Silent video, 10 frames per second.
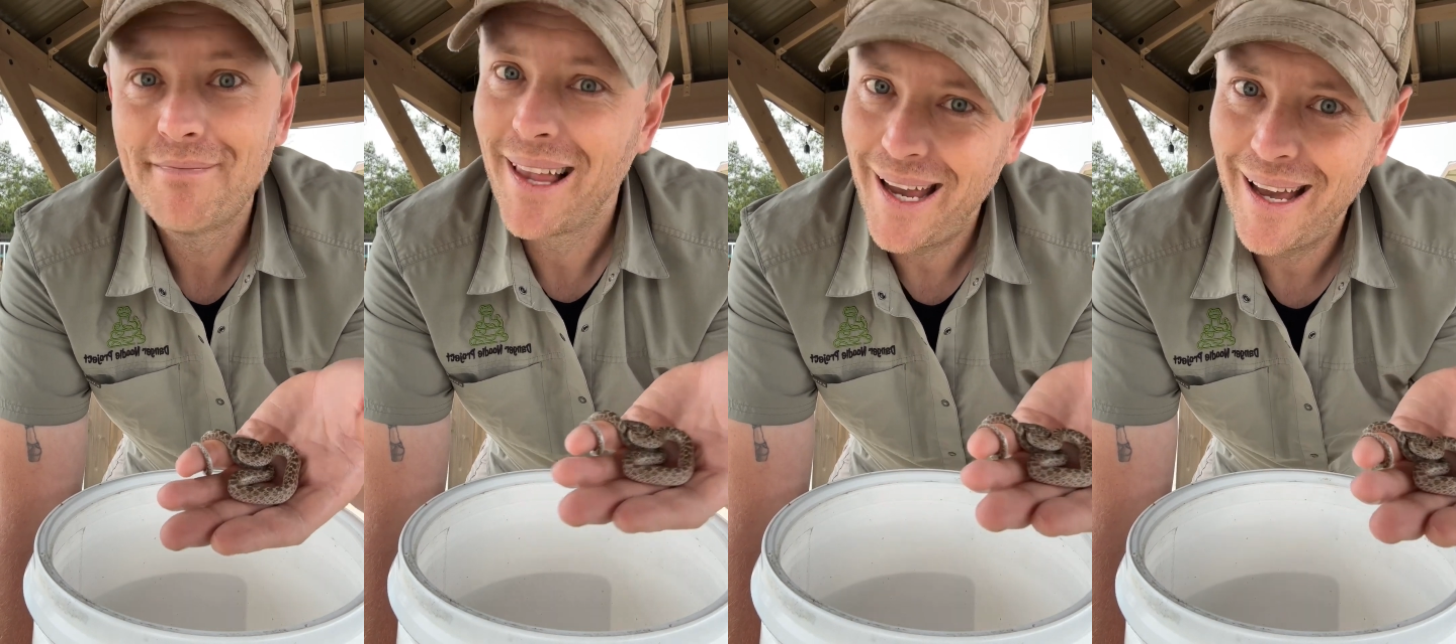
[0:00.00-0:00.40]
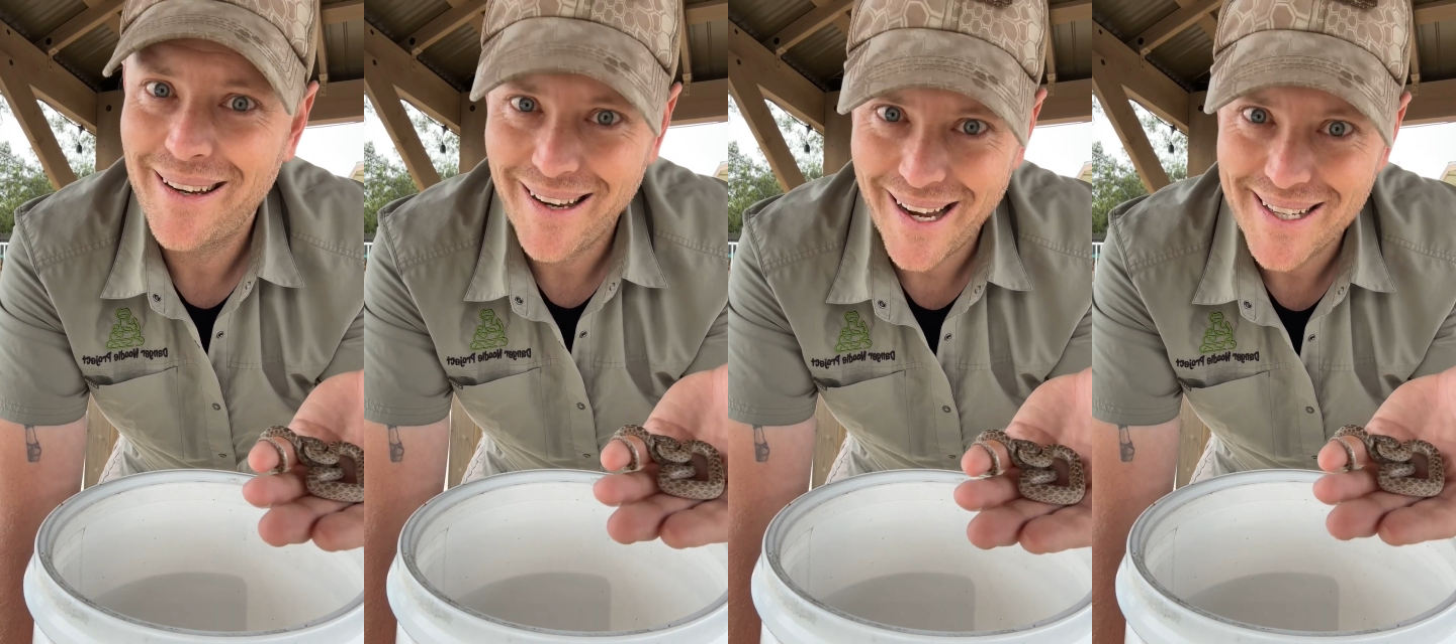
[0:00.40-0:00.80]

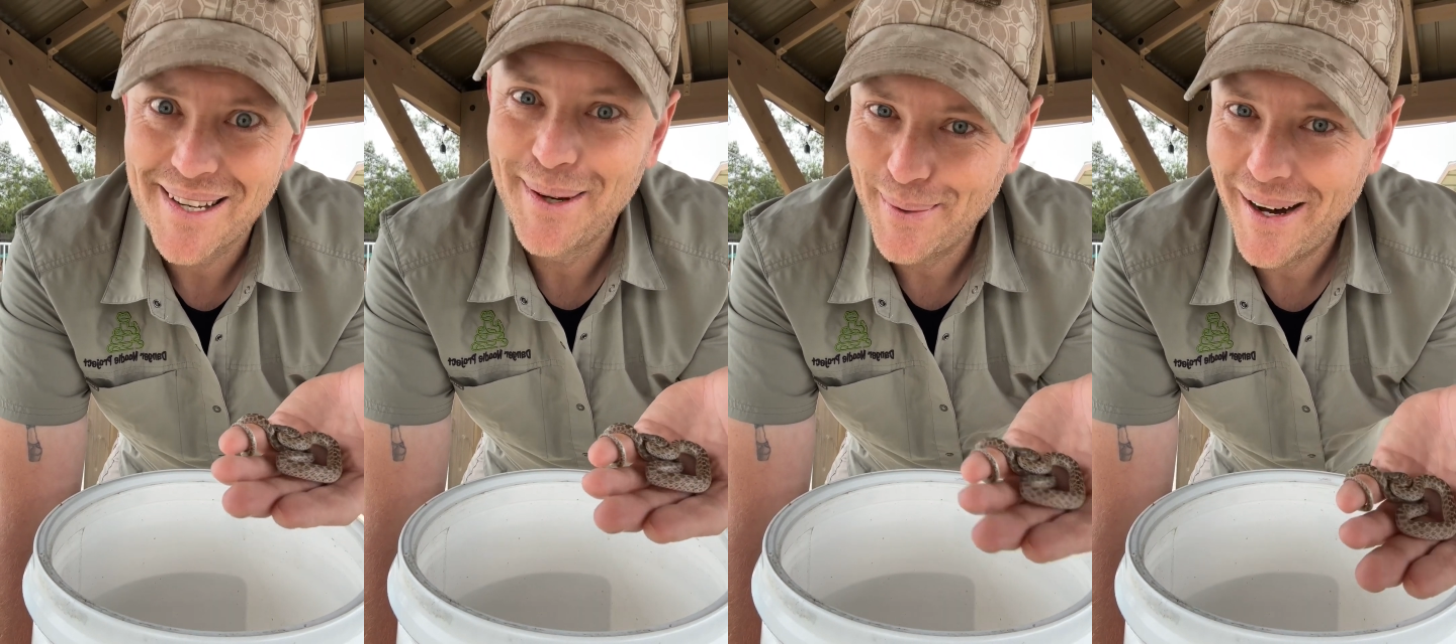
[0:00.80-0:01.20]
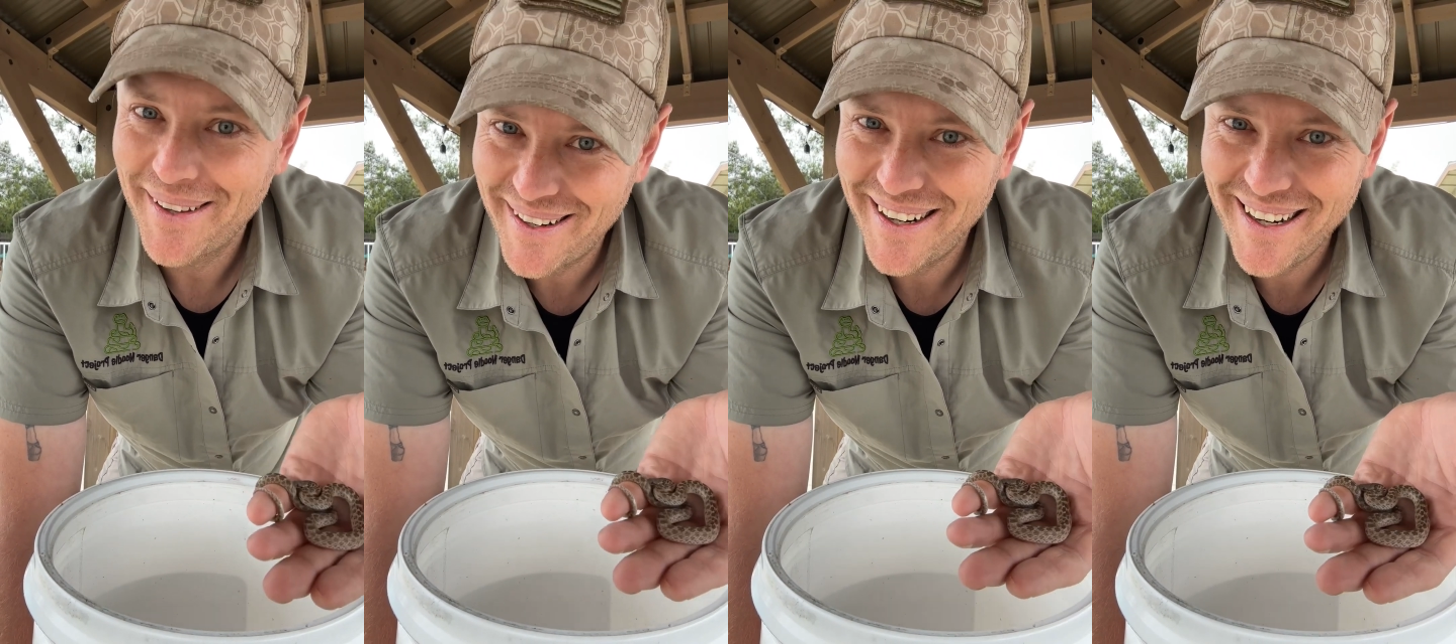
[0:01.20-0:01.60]
And yes, while
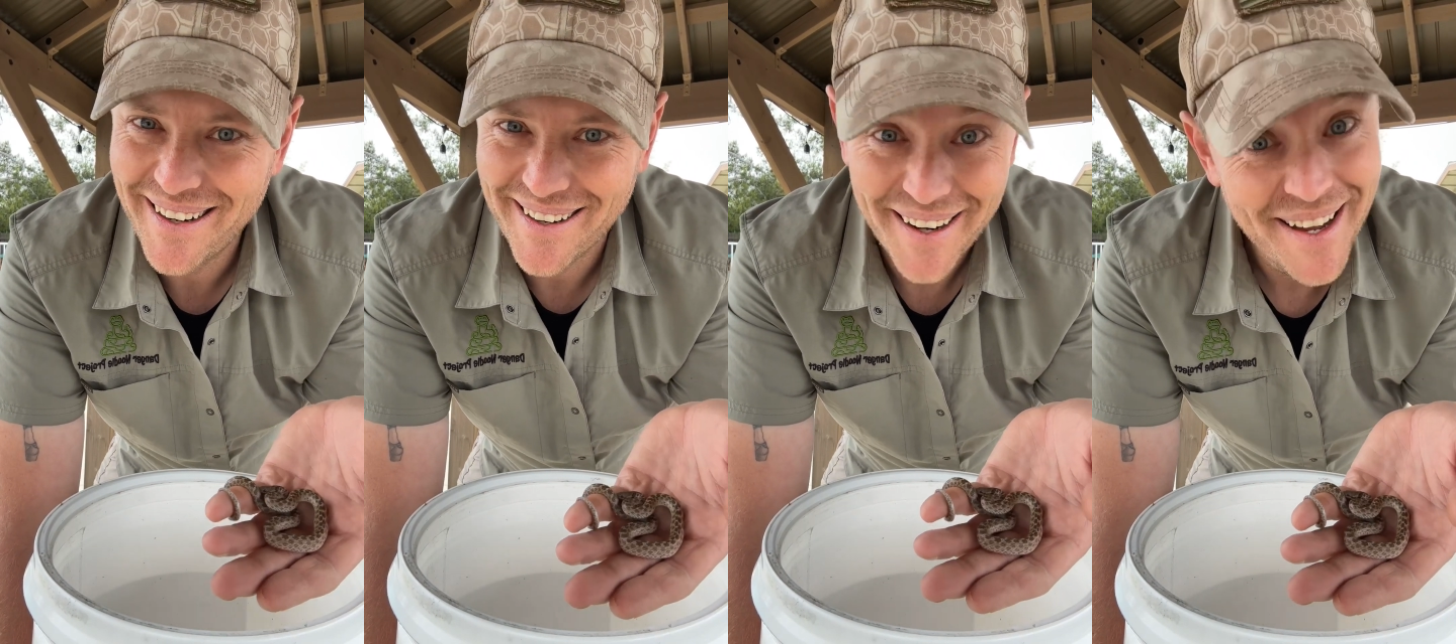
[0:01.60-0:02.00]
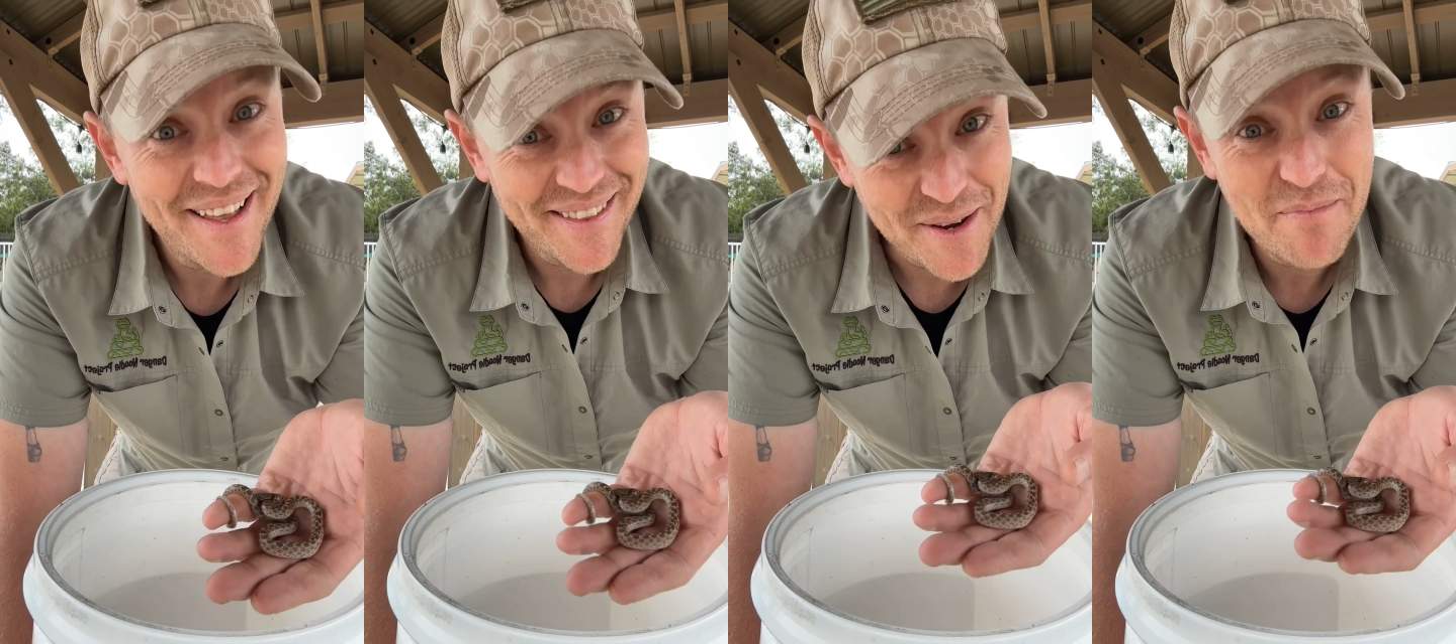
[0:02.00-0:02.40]
they're here,
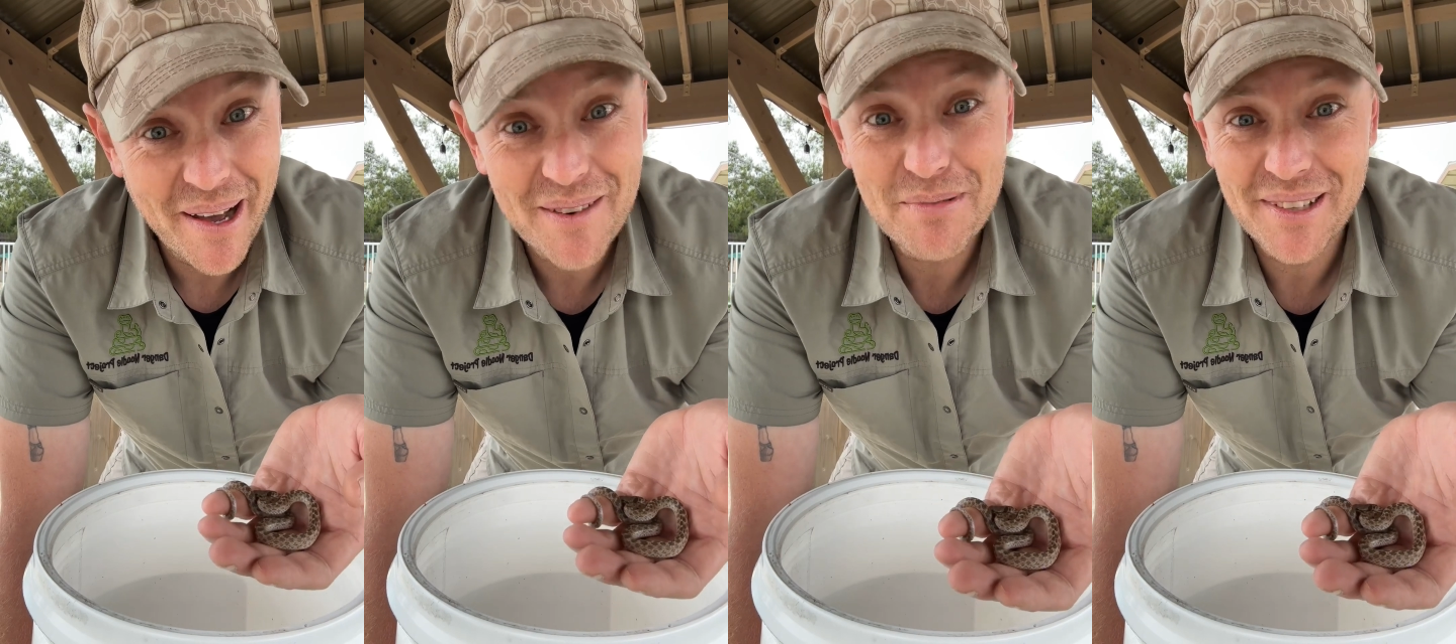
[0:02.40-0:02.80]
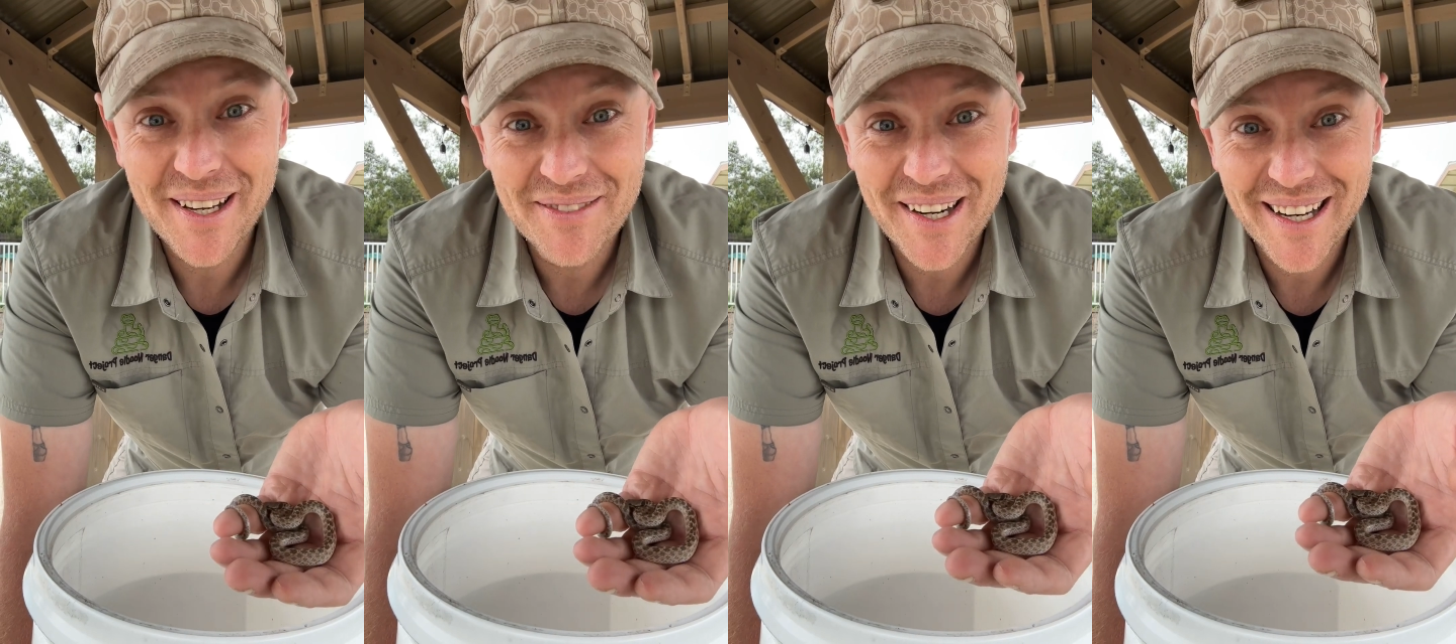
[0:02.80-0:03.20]
you better
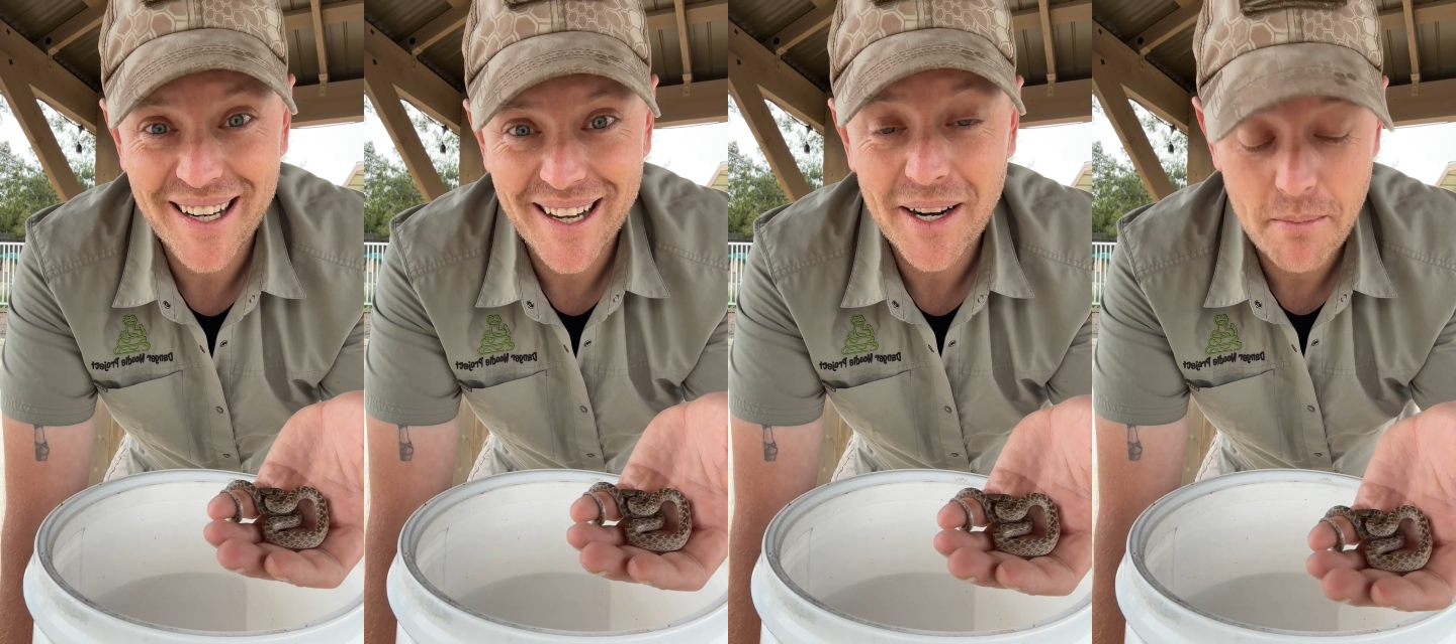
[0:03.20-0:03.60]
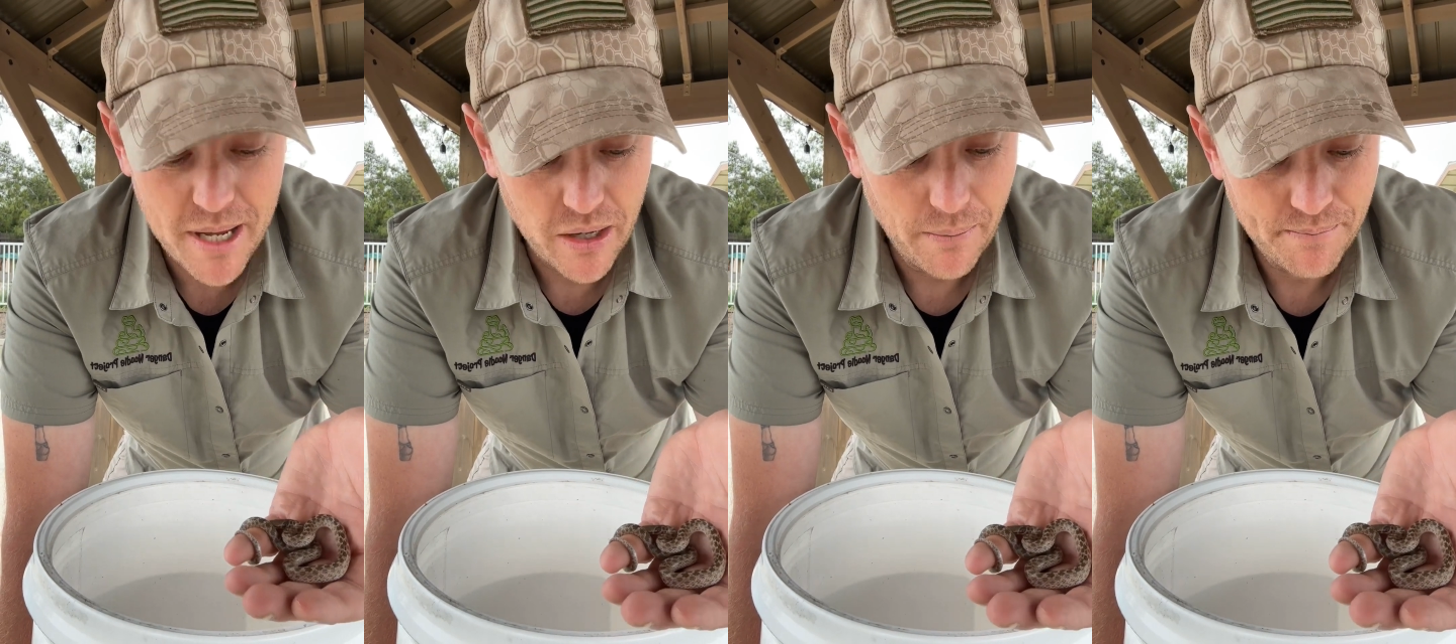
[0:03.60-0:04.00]
believe they're gonna get a
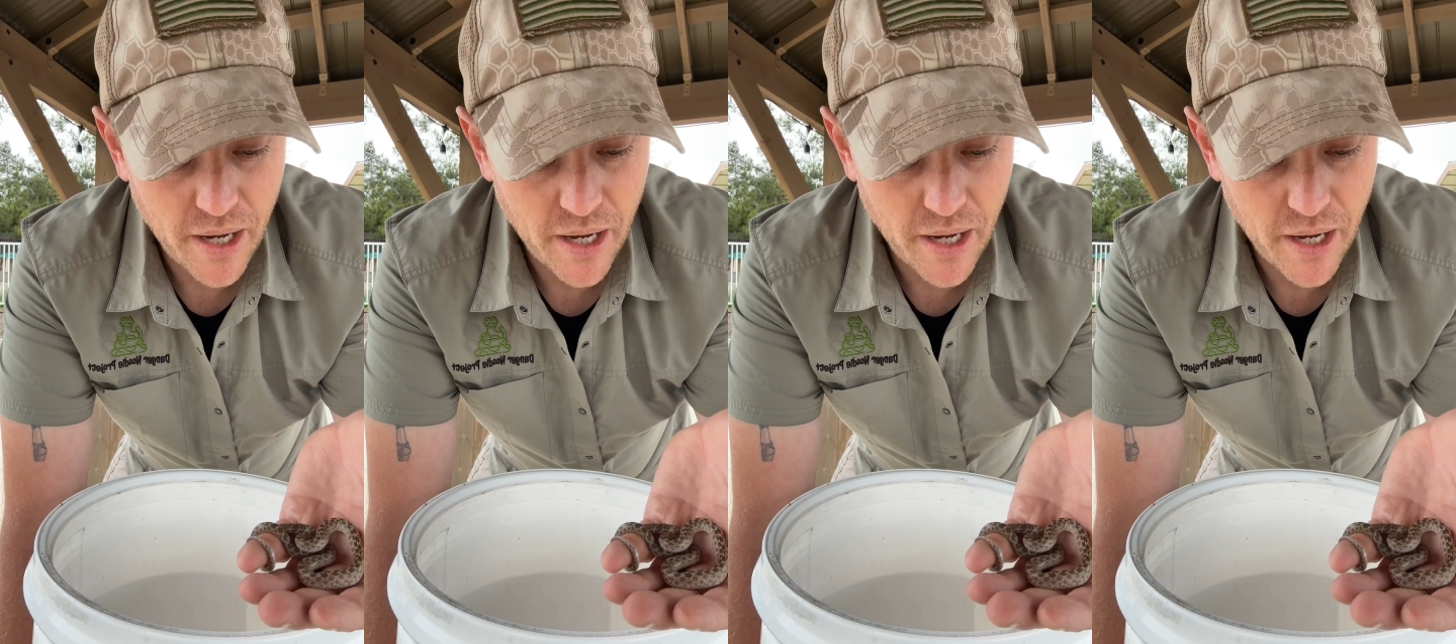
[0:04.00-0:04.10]
meal.